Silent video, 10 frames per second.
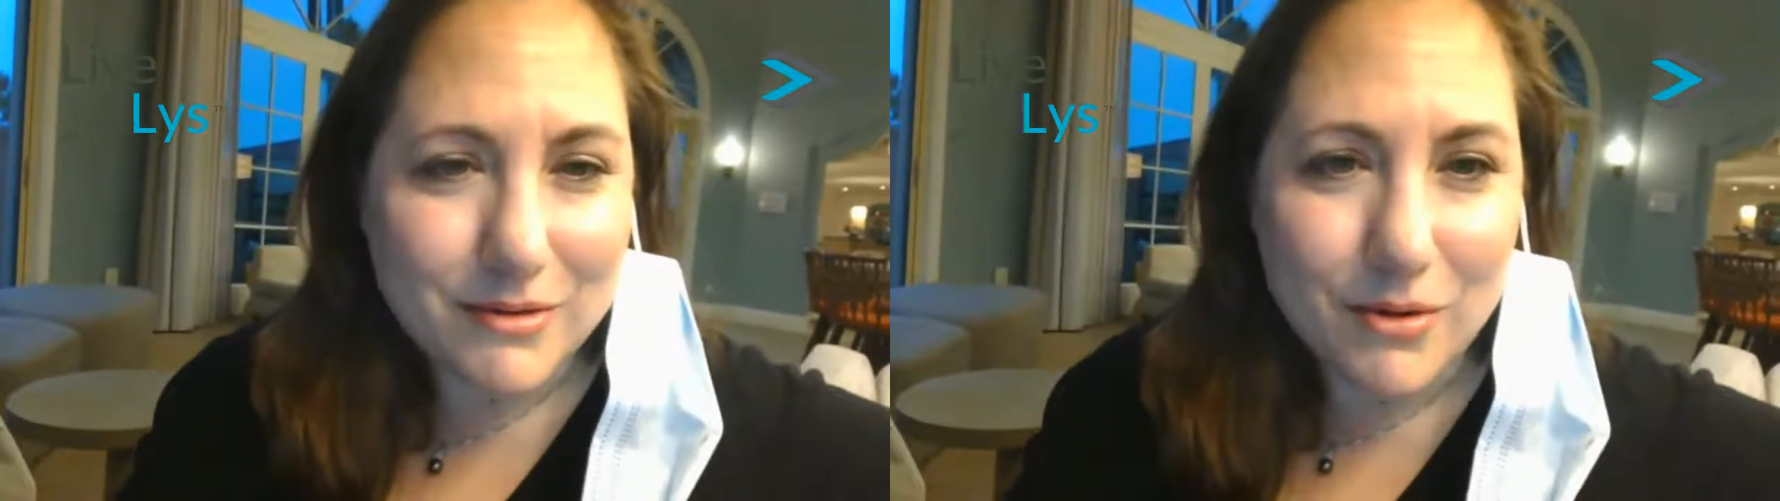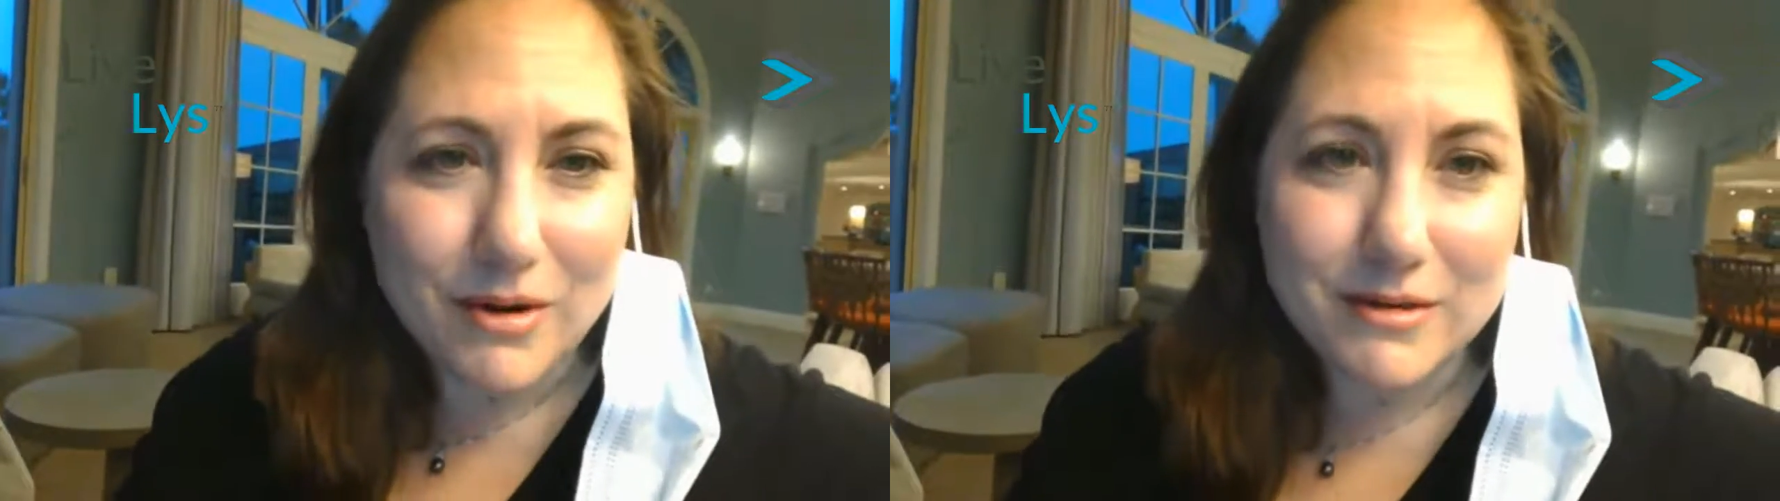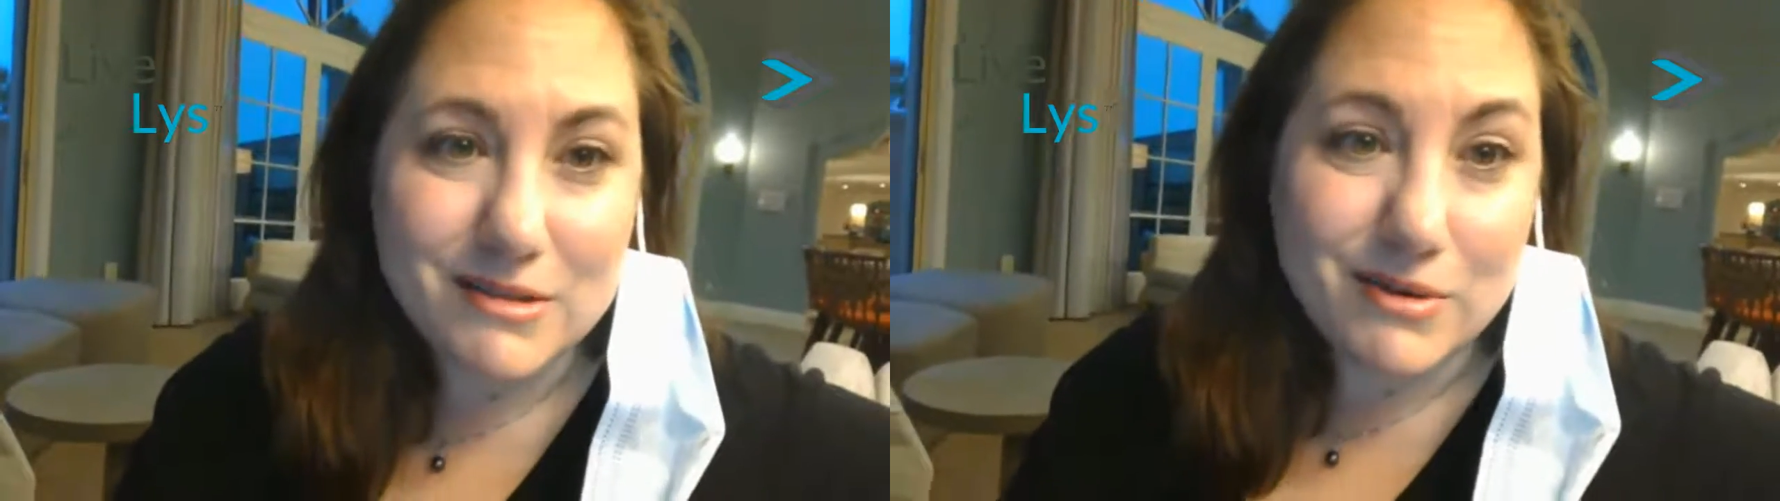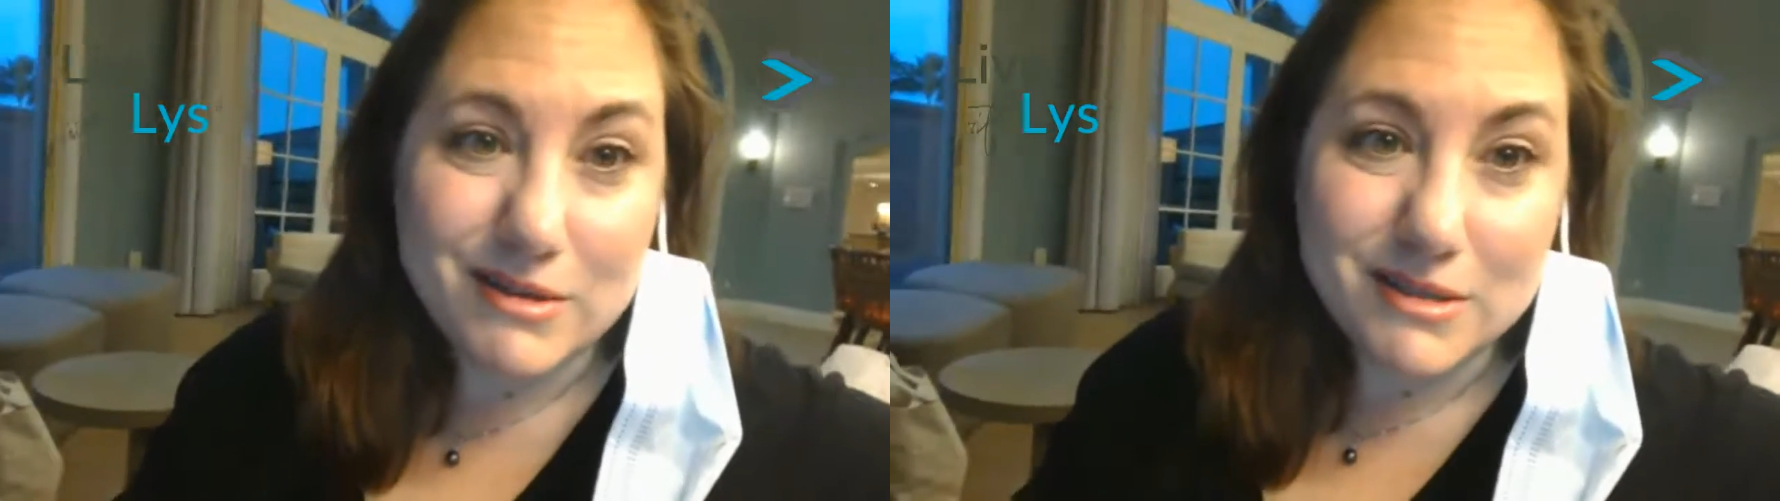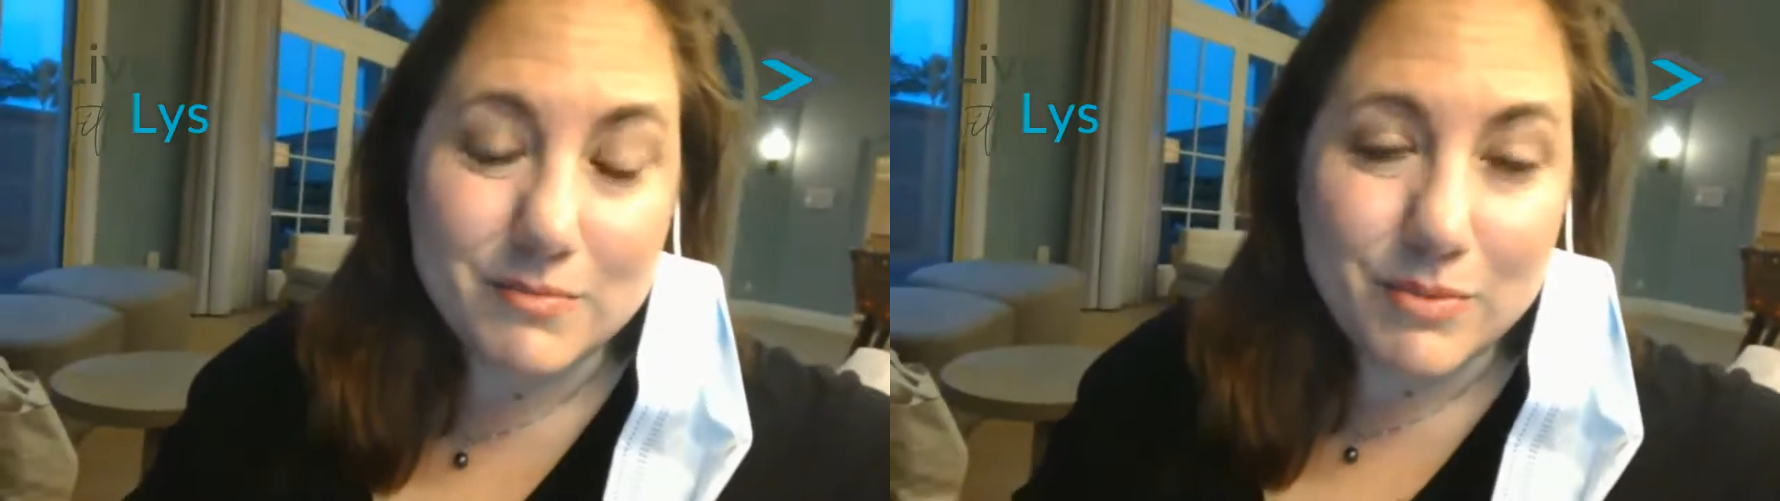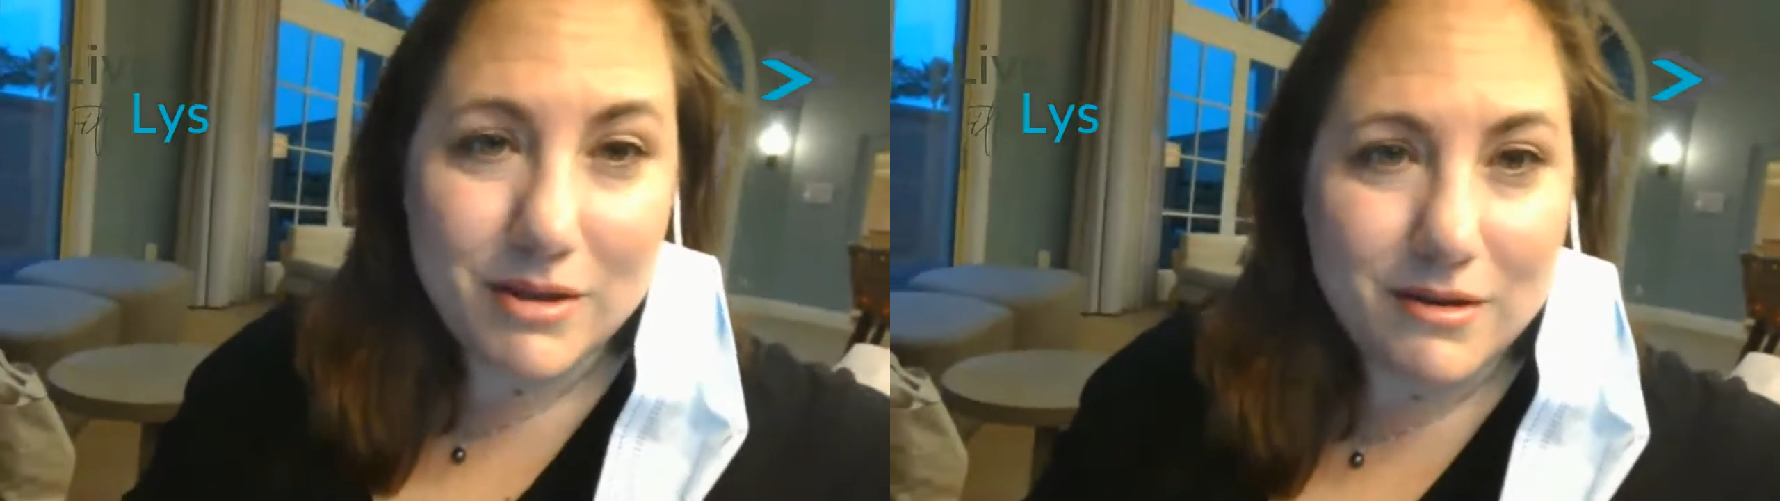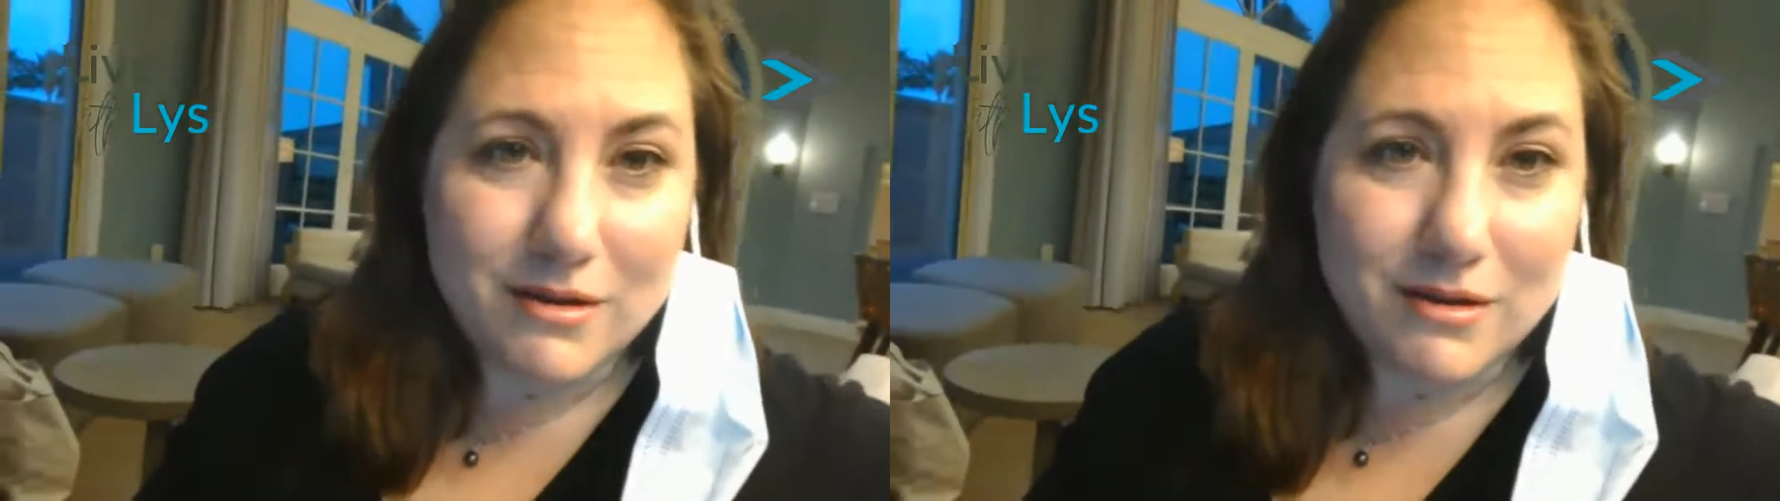or do I just put